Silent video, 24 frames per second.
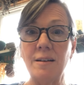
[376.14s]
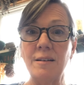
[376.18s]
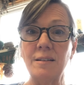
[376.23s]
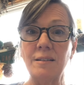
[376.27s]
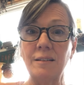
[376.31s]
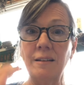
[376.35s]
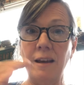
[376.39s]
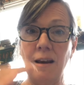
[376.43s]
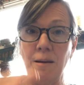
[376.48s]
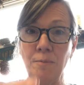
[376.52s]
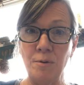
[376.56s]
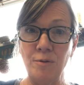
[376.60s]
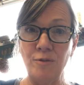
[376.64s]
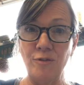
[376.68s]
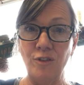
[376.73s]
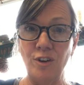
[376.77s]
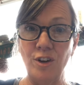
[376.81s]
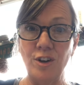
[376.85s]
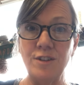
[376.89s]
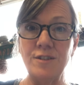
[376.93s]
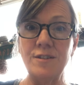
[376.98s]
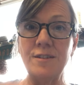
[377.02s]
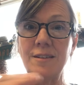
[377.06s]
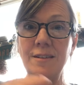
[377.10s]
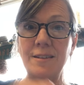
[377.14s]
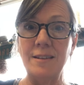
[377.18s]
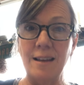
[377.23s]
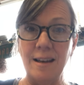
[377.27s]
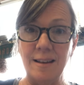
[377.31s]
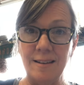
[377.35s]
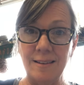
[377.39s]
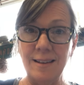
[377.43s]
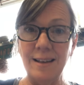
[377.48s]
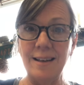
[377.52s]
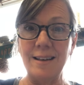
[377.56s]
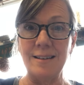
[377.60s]
Labor first,
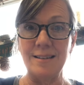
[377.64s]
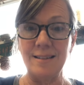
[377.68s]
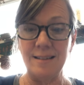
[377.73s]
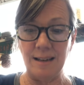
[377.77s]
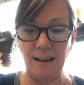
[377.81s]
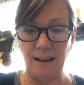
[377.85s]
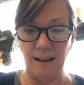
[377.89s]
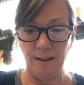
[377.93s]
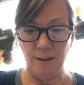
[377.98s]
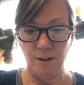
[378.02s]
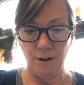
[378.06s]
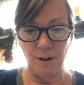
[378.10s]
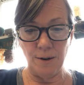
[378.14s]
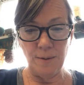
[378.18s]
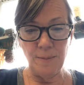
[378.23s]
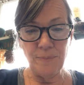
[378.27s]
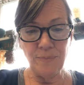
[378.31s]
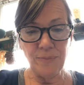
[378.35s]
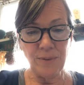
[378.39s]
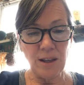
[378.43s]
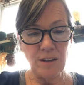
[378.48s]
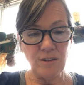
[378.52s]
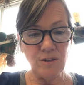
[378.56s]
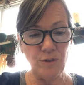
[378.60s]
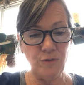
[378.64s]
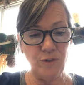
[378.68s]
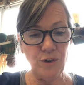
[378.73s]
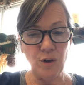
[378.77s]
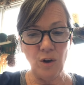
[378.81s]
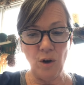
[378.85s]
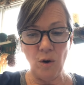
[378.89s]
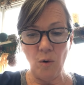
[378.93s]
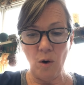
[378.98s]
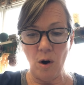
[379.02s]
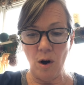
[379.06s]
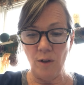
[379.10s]
then the container. So if you
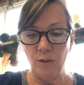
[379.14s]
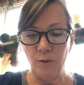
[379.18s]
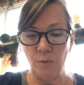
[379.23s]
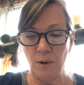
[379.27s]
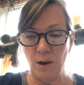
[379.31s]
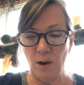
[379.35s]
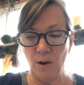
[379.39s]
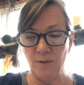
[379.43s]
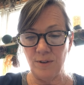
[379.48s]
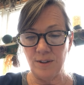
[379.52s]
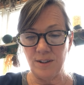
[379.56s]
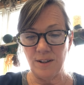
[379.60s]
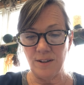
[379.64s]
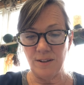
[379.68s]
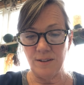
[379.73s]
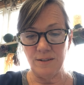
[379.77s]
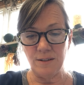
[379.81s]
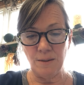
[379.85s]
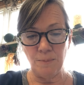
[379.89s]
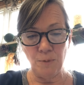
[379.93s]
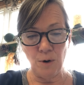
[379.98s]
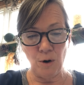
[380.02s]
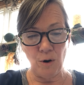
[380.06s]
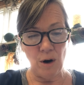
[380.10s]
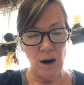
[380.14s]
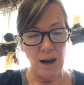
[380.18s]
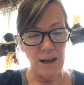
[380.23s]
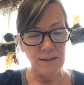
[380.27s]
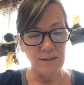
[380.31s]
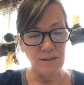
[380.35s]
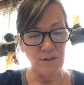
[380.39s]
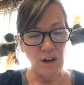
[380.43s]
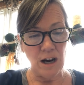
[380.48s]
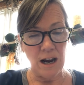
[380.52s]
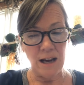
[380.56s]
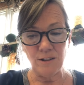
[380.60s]
go all the way over to the
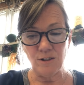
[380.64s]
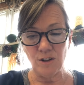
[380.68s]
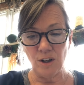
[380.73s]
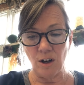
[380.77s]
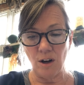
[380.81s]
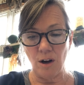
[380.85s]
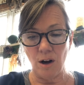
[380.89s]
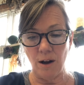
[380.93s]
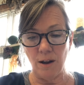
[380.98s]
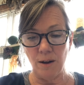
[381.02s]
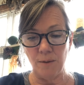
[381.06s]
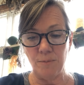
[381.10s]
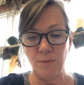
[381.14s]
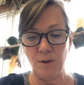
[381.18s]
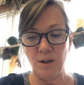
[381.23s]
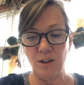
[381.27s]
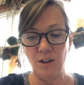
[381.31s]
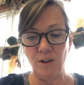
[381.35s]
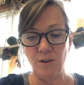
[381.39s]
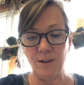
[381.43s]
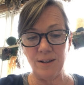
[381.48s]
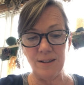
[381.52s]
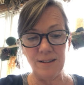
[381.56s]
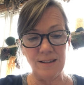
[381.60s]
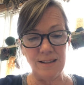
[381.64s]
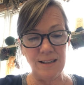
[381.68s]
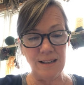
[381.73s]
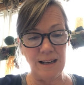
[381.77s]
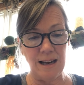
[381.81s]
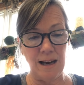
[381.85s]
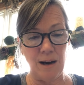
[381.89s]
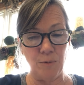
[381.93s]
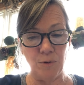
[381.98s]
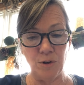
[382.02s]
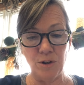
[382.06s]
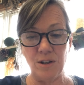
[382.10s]
subtraction column, you can see
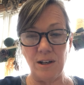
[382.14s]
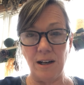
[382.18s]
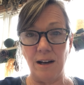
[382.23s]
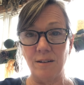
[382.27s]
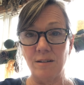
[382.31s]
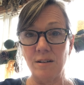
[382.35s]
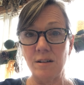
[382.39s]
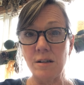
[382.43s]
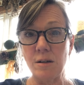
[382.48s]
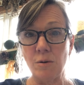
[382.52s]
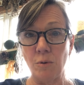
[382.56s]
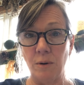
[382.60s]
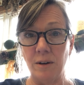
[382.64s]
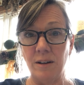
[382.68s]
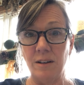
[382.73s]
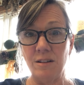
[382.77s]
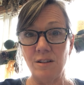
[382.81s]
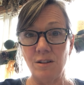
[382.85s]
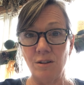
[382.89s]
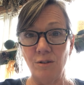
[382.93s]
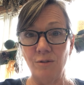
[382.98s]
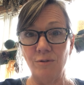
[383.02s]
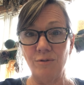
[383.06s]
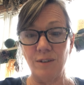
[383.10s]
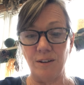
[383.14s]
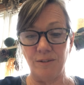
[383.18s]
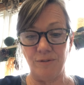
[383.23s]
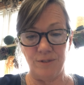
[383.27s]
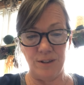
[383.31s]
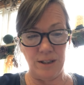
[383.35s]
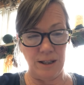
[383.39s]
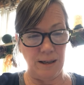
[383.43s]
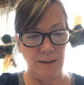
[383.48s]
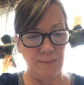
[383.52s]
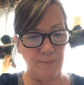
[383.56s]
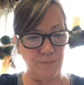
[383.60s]
now we're down at
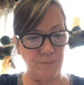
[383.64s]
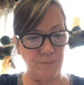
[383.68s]
$22.50.